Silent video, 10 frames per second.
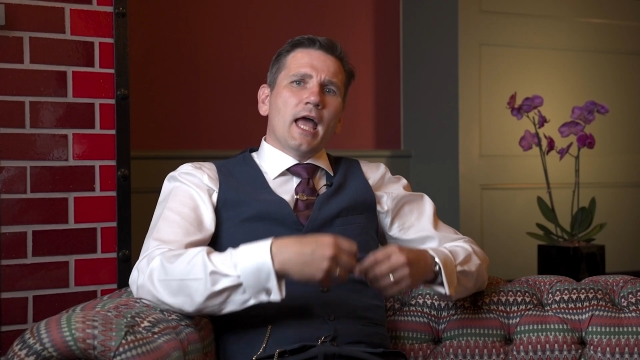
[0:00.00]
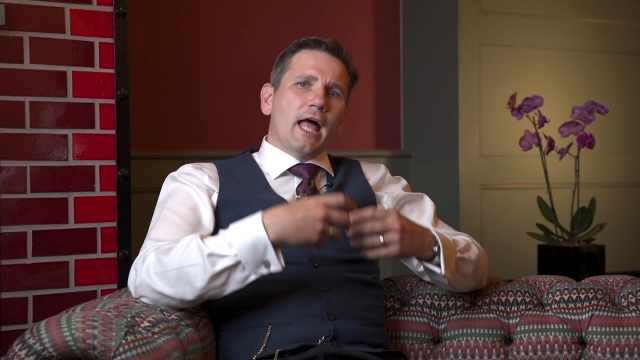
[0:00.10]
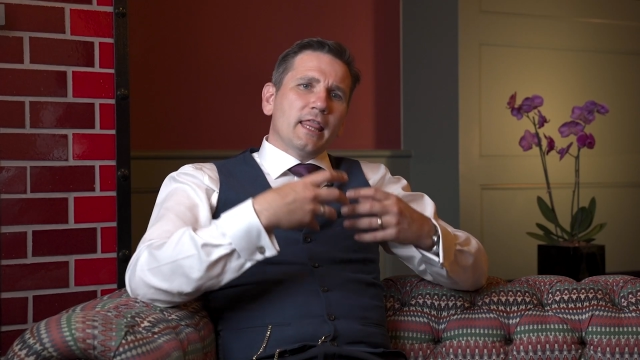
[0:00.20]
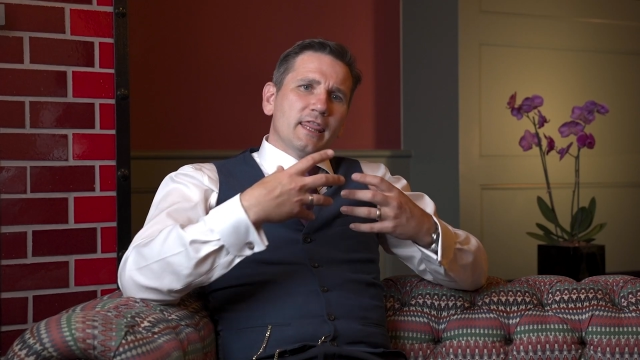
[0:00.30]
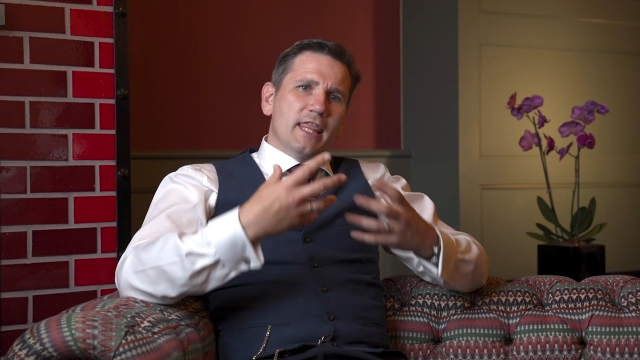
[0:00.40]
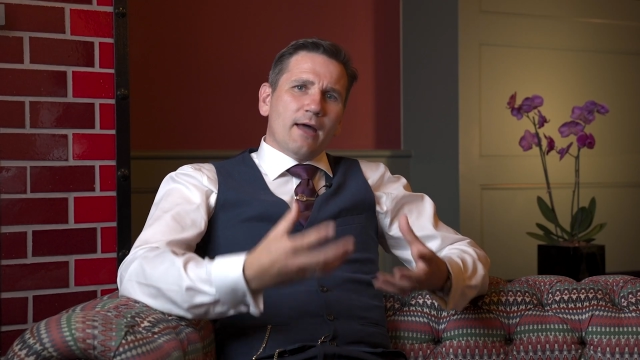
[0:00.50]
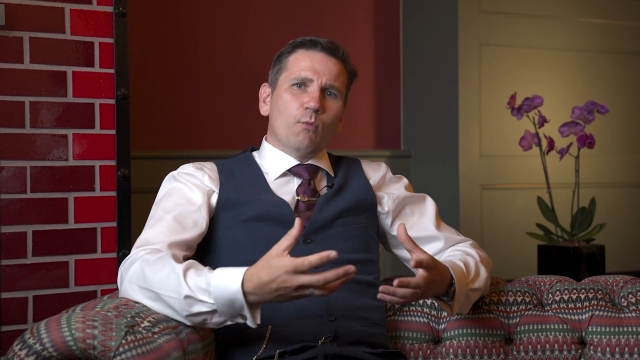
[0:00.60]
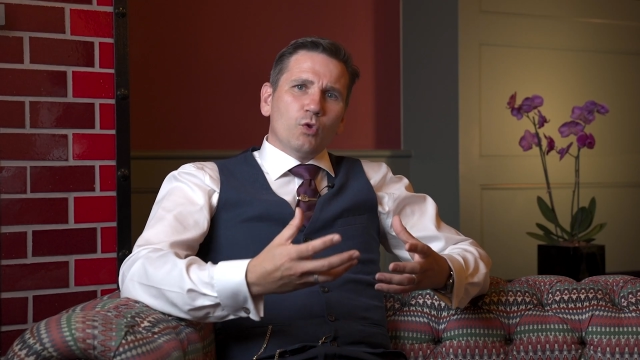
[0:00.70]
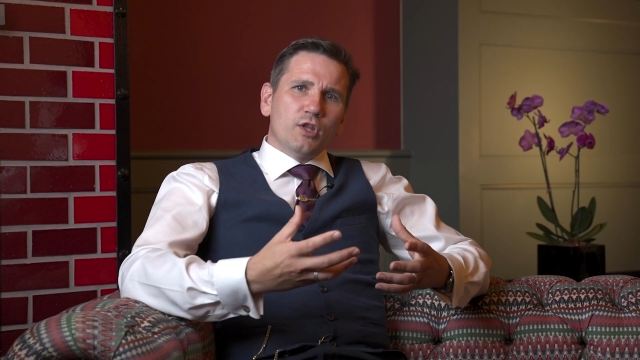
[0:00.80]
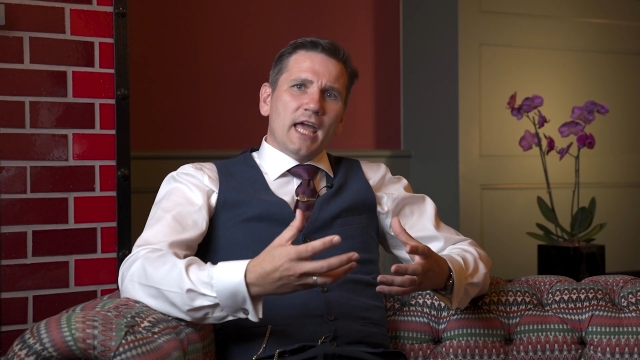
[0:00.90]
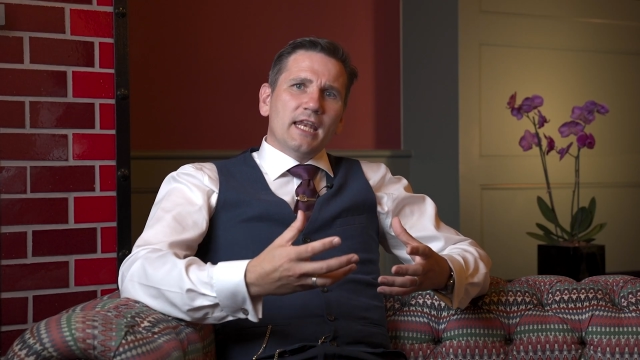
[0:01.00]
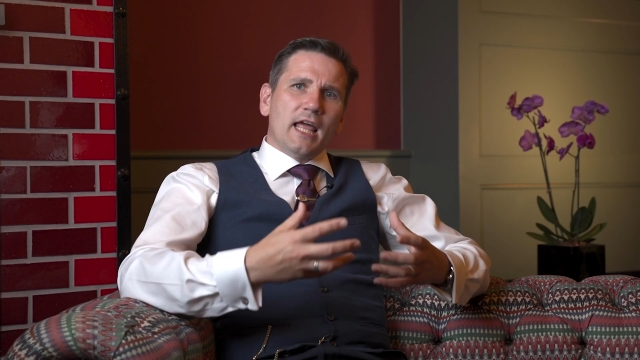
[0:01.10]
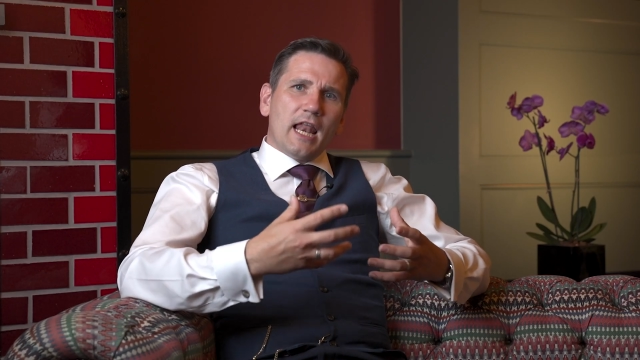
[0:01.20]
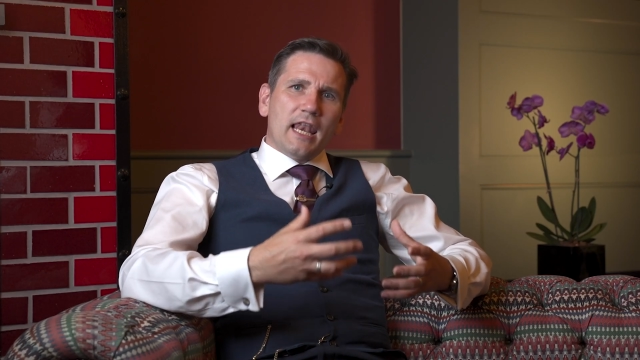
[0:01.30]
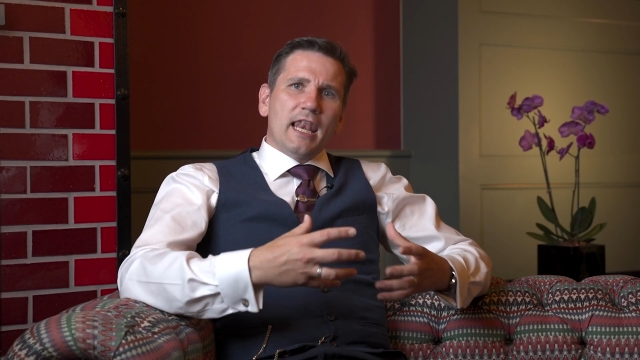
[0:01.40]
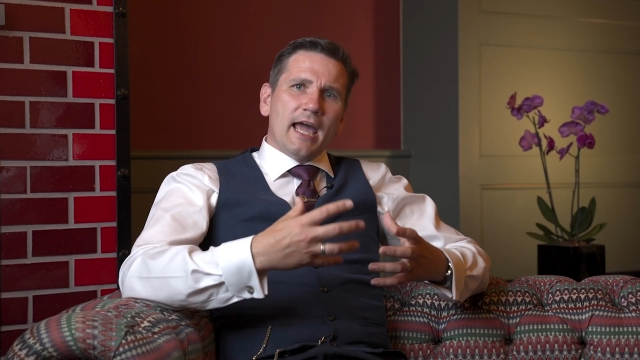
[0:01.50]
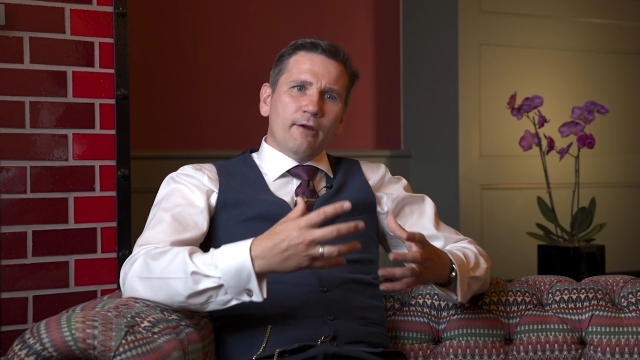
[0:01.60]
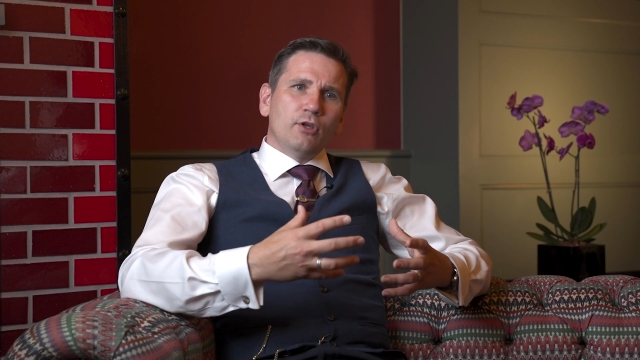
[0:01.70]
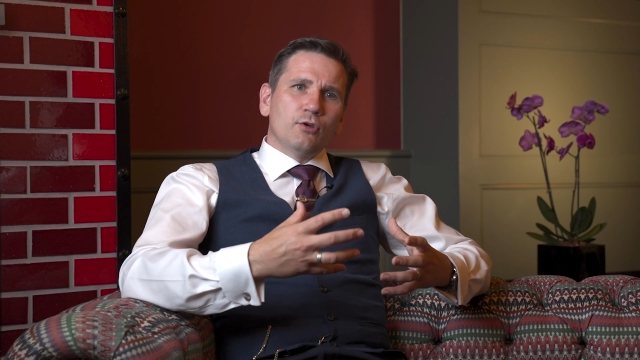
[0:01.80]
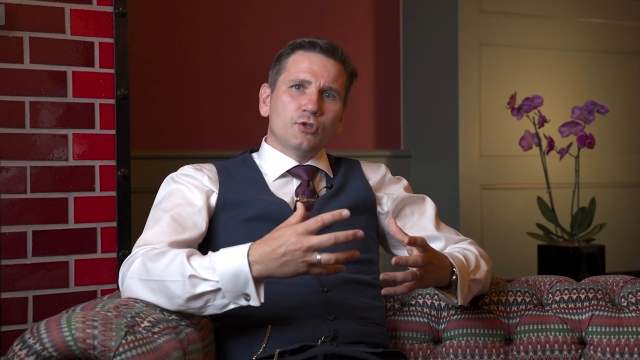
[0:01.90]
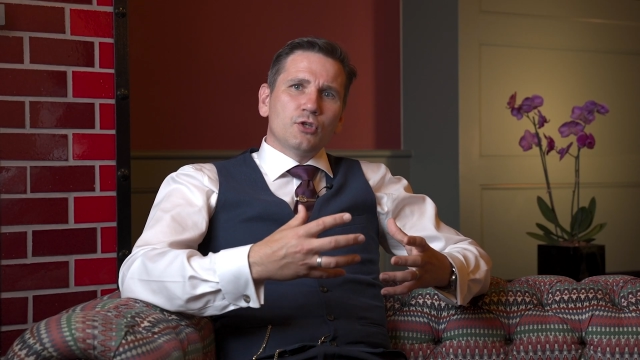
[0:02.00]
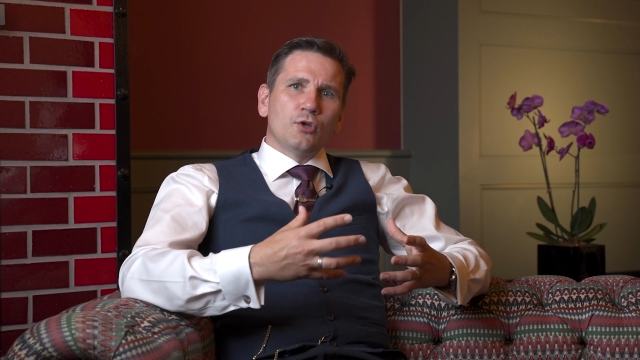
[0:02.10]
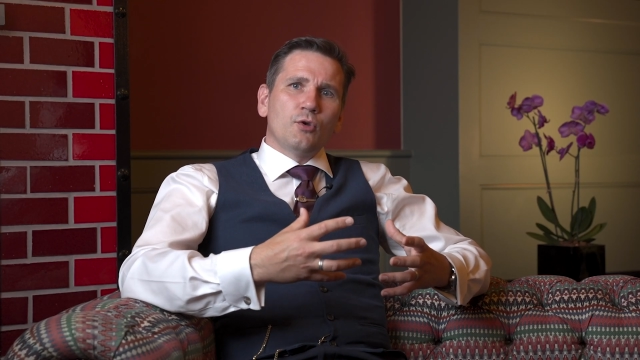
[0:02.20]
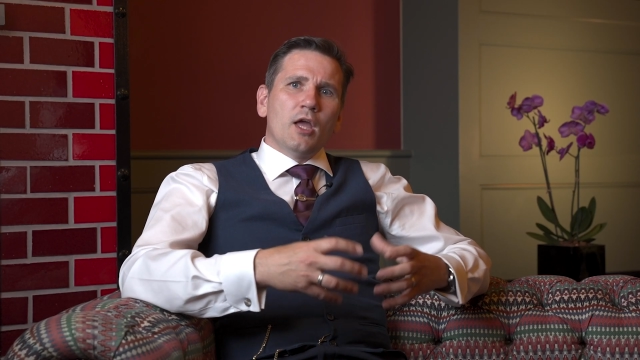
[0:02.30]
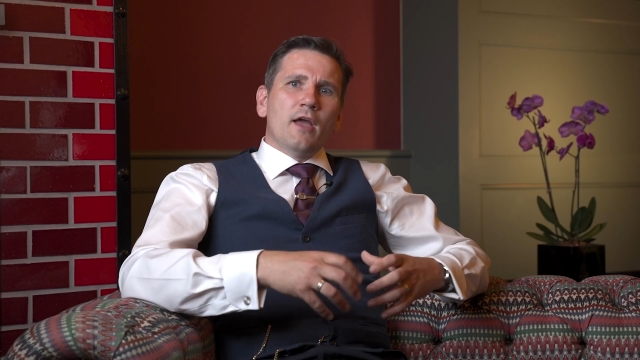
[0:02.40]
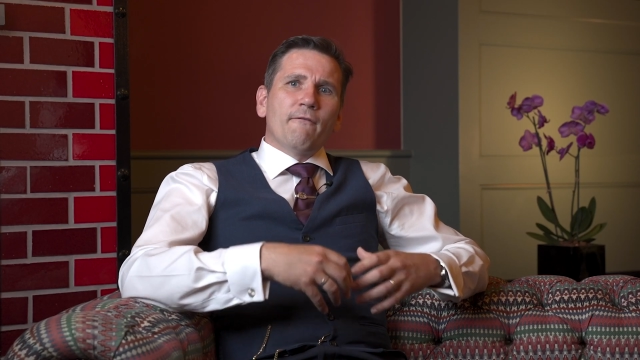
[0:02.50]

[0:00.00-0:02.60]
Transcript: and that will then allow you to